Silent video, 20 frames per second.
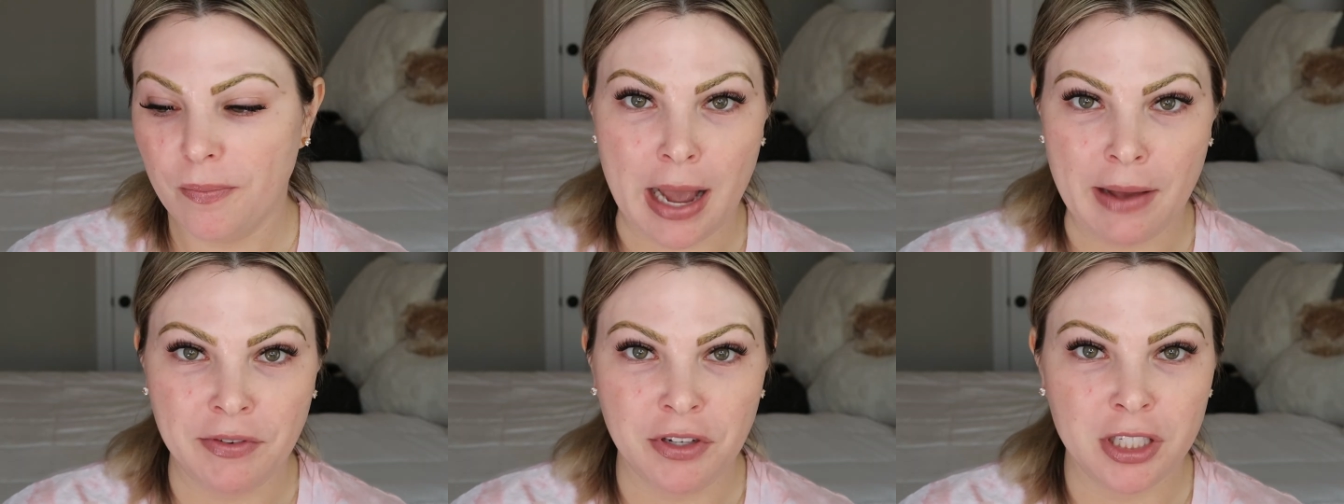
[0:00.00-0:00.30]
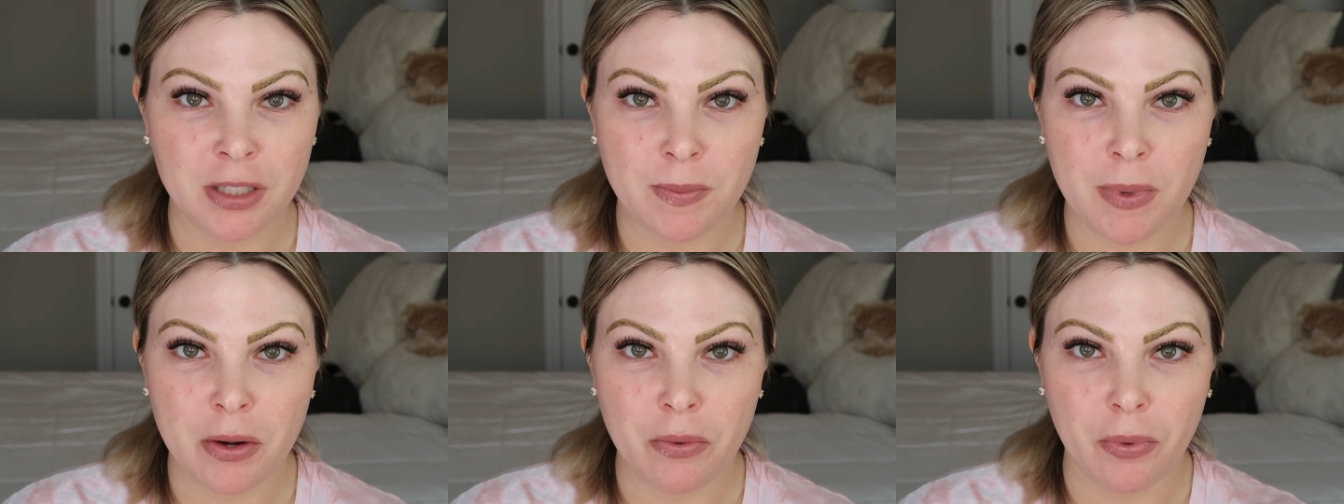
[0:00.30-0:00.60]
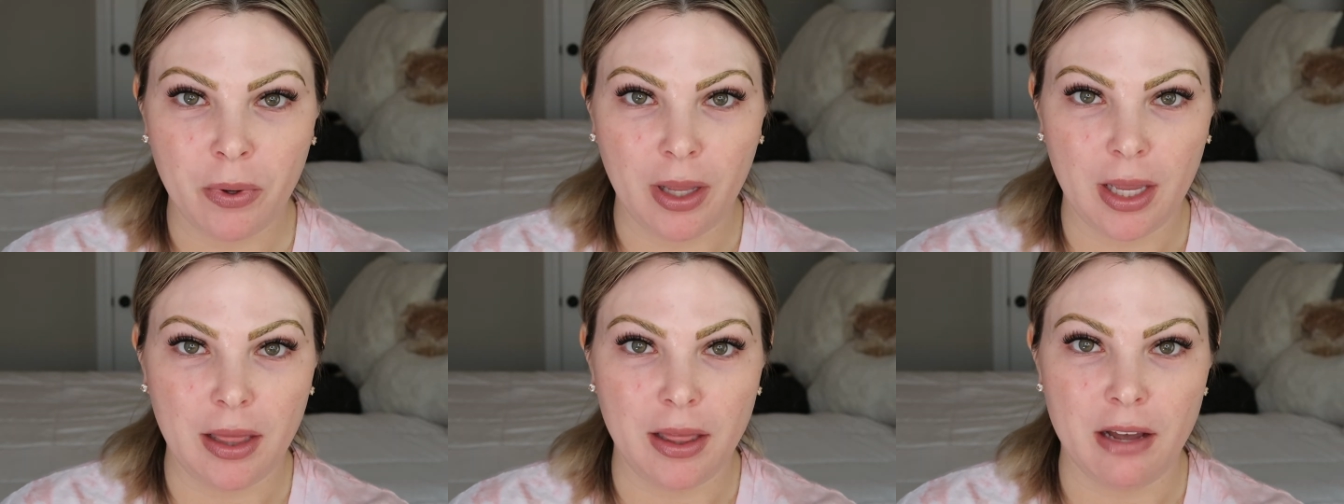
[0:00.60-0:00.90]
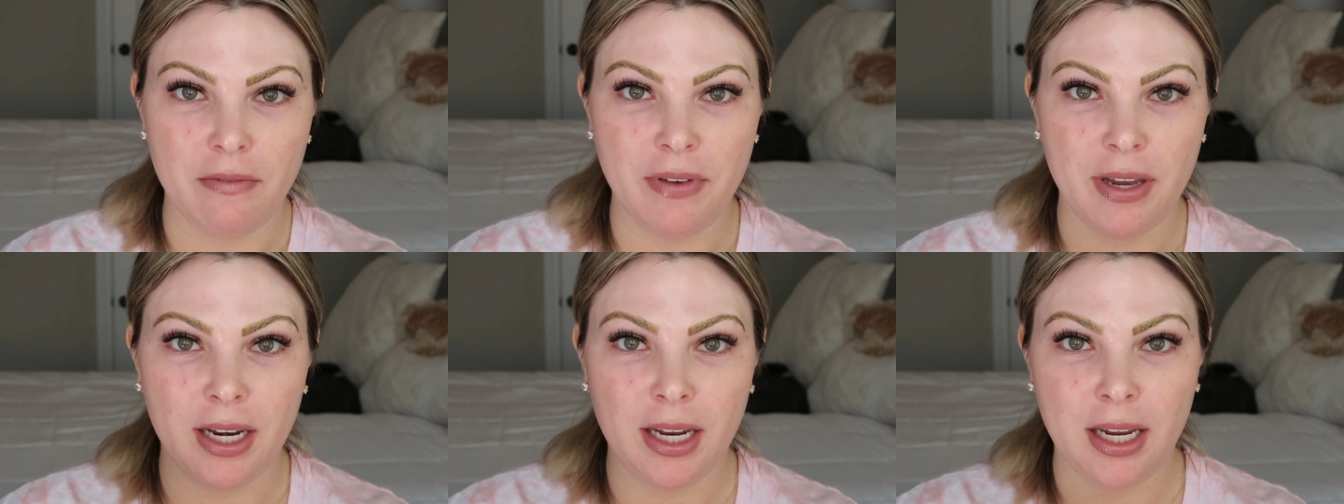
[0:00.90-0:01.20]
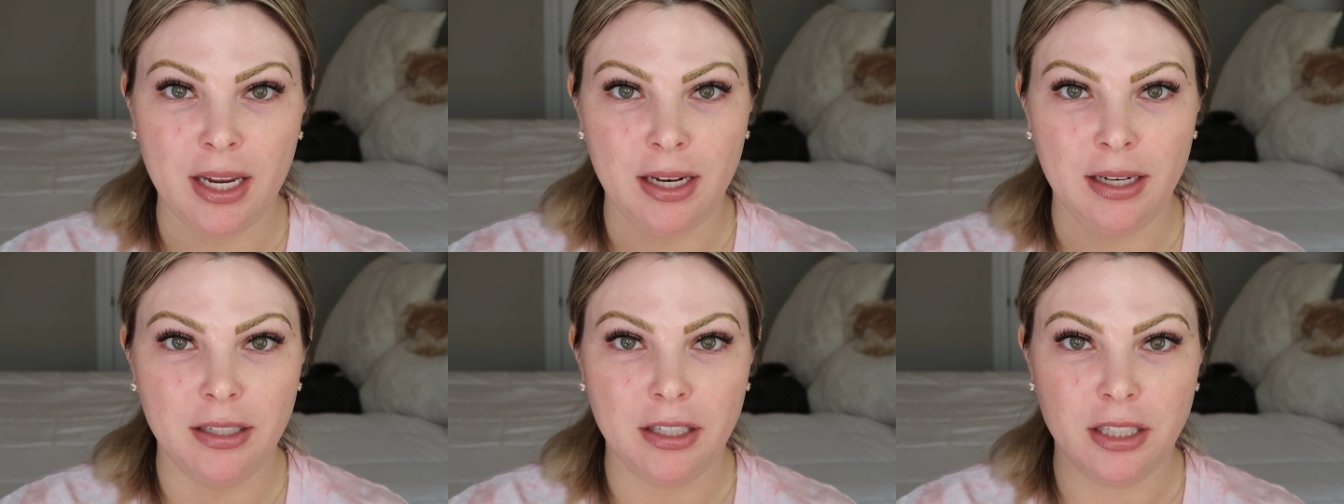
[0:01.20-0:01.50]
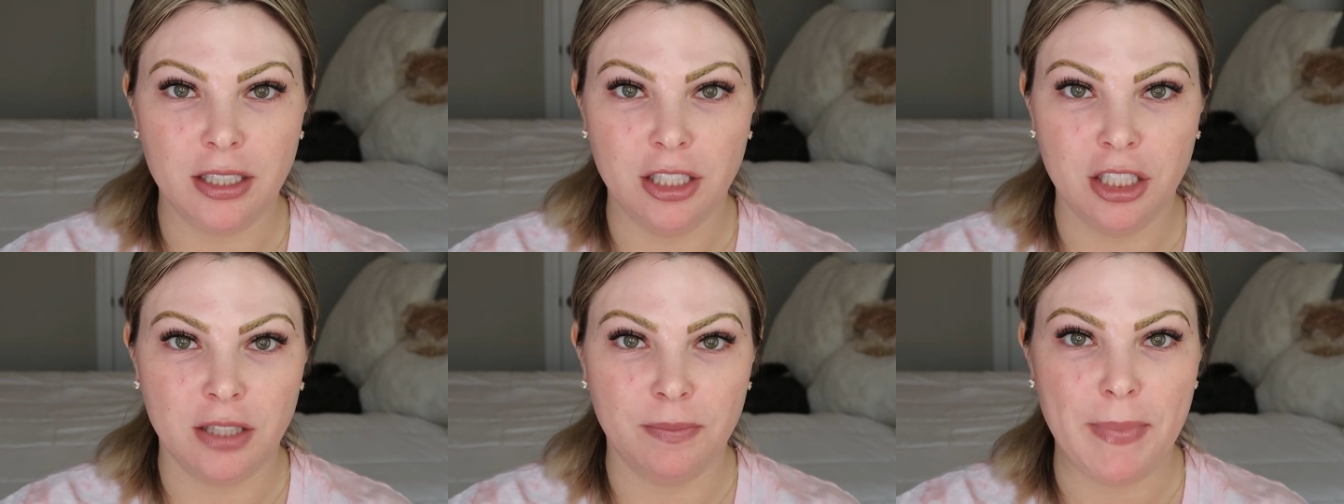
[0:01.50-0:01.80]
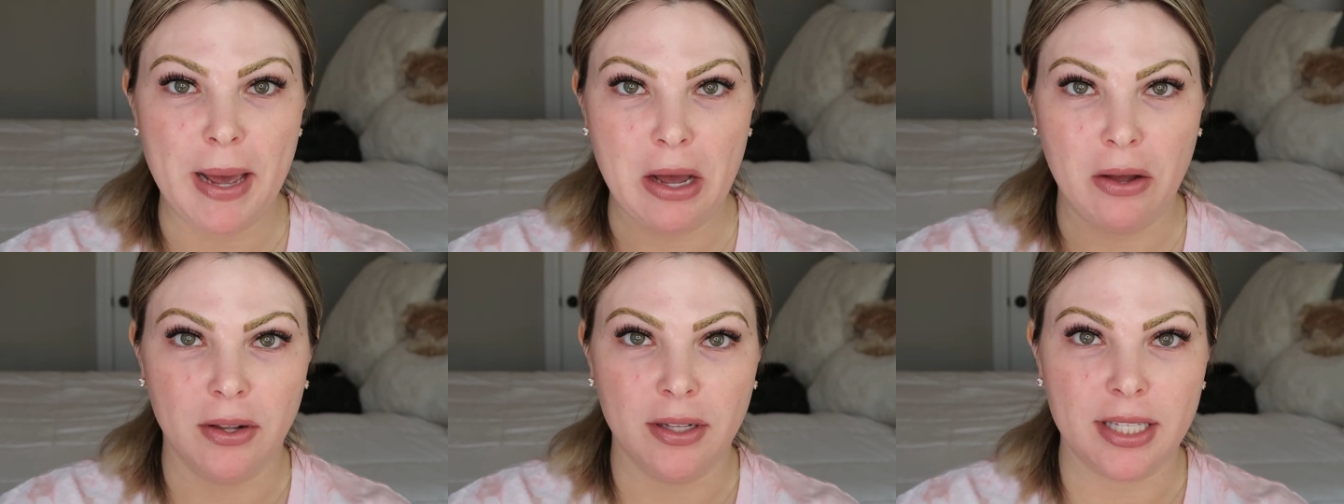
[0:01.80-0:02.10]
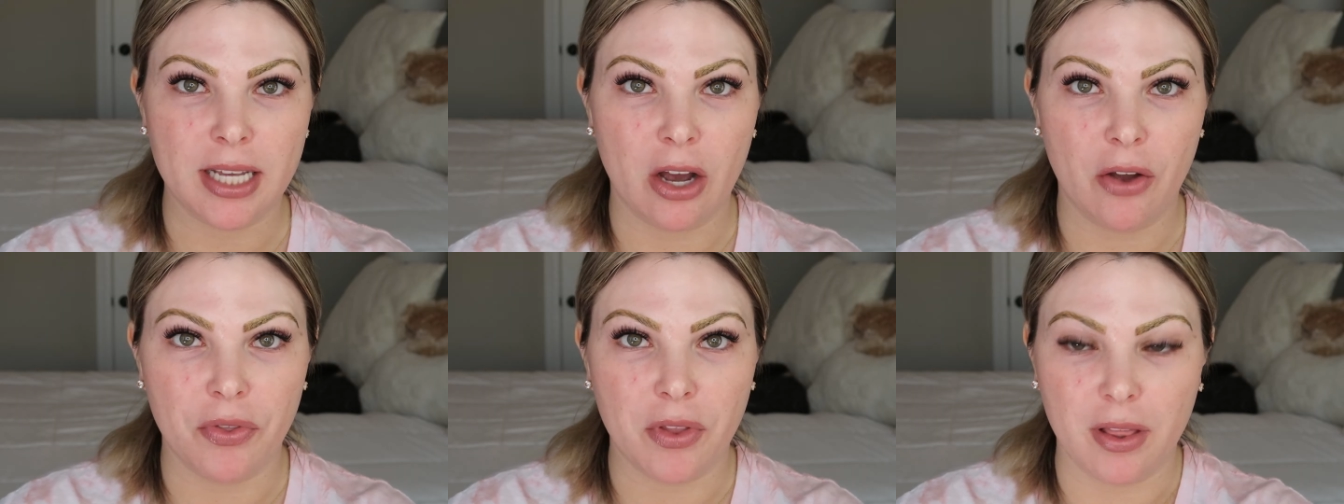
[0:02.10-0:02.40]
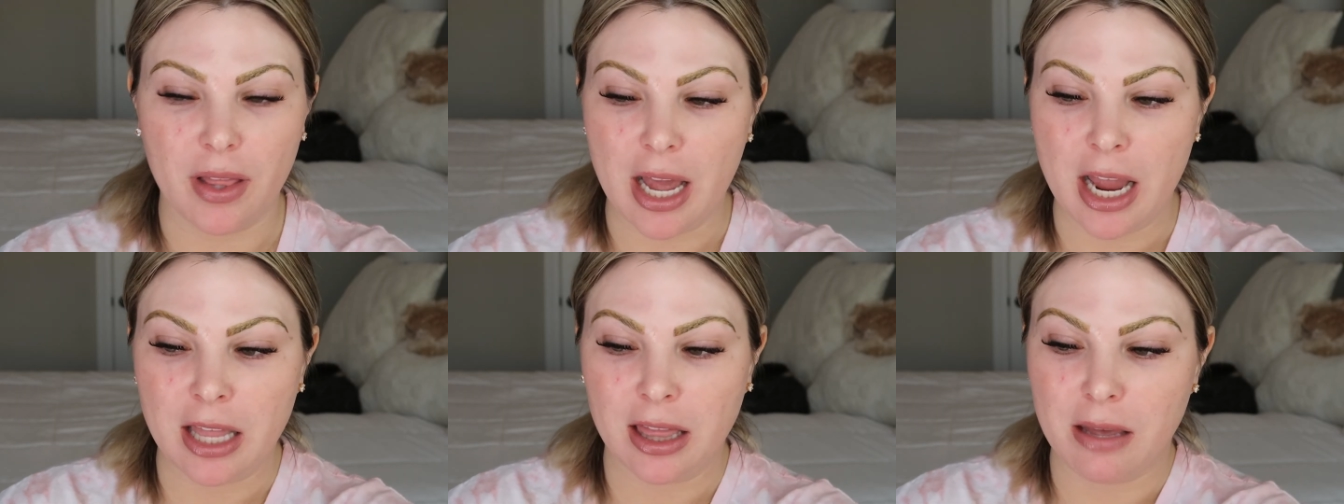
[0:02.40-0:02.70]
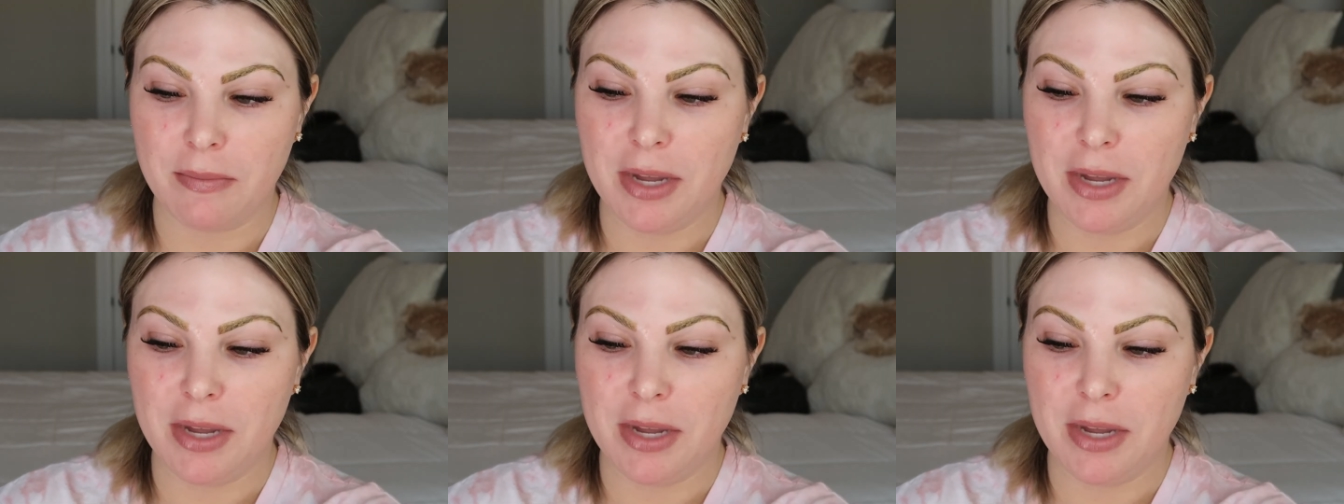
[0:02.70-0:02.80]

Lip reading: I've just been really loving it to just balance out the light.